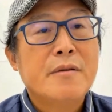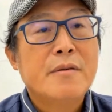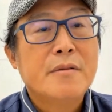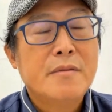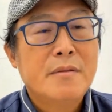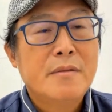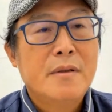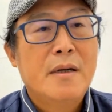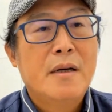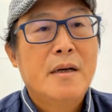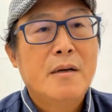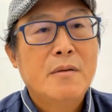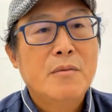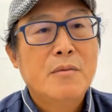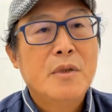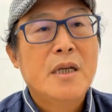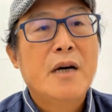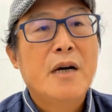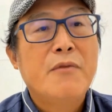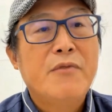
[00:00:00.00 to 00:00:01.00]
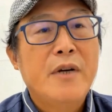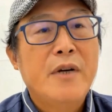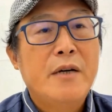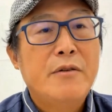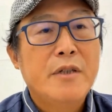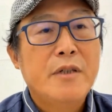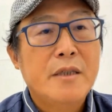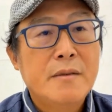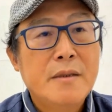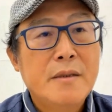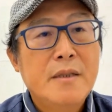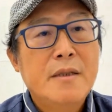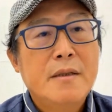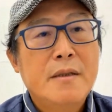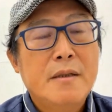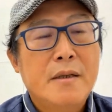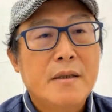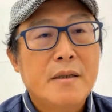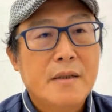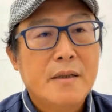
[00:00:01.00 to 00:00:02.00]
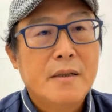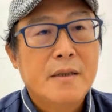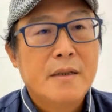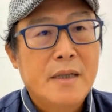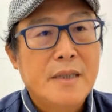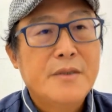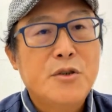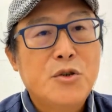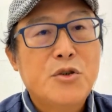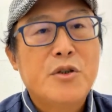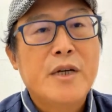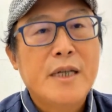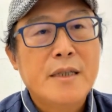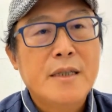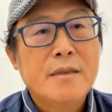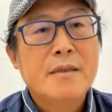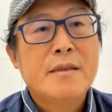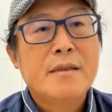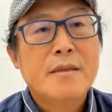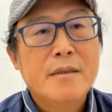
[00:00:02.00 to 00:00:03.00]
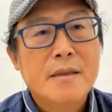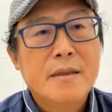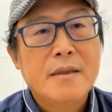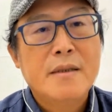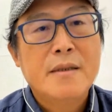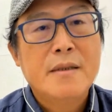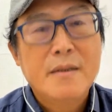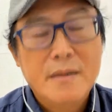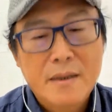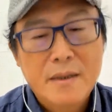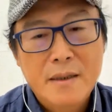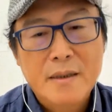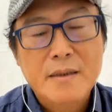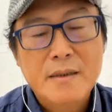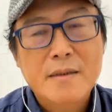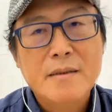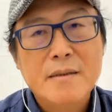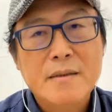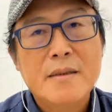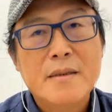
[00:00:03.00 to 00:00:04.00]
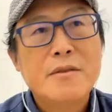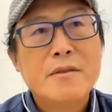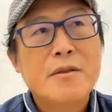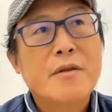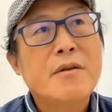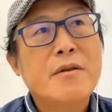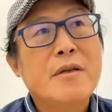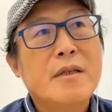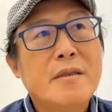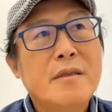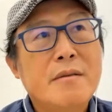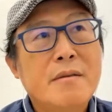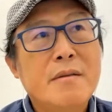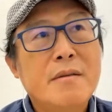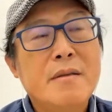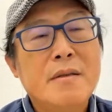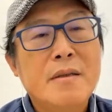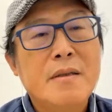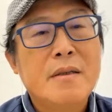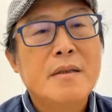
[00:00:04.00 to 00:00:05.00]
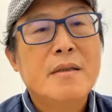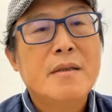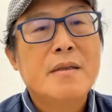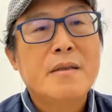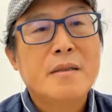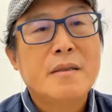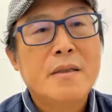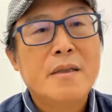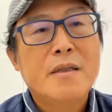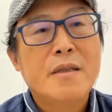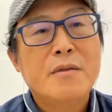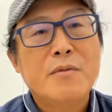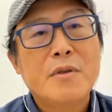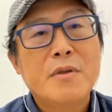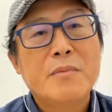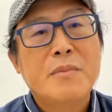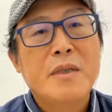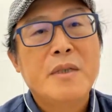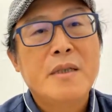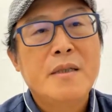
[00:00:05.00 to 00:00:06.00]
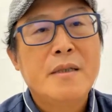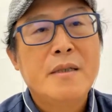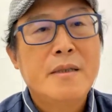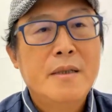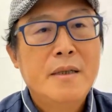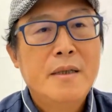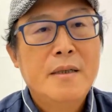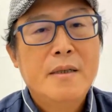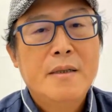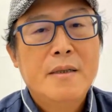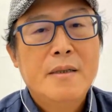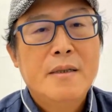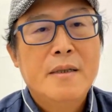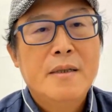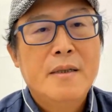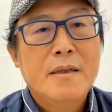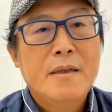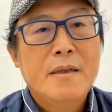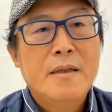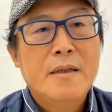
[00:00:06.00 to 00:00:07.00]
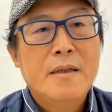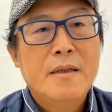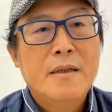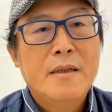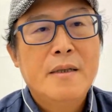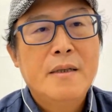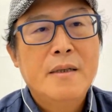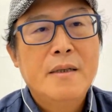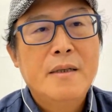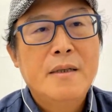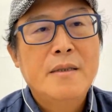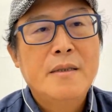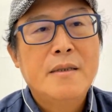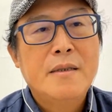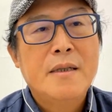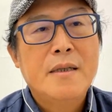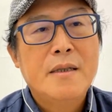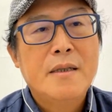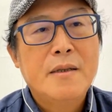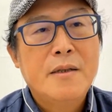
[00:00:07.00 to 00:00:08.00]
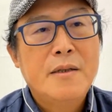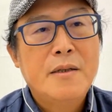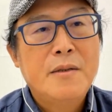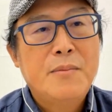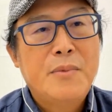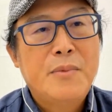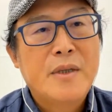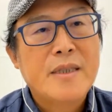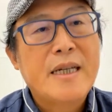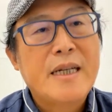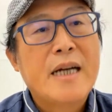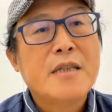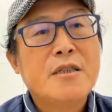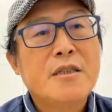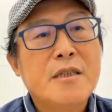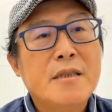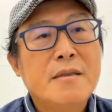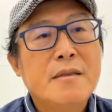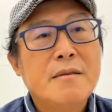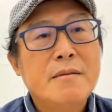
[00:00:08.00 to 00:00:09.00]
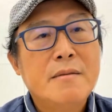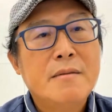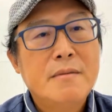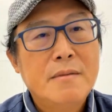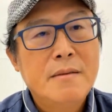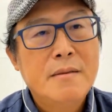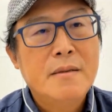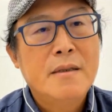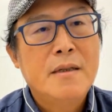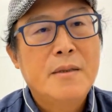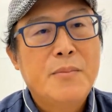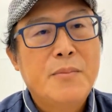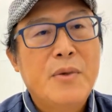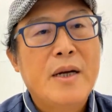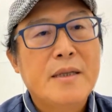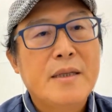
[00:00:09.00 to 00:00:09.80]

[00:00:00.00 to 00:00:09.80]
accuracy is also, we are very concentrated. So it will be in the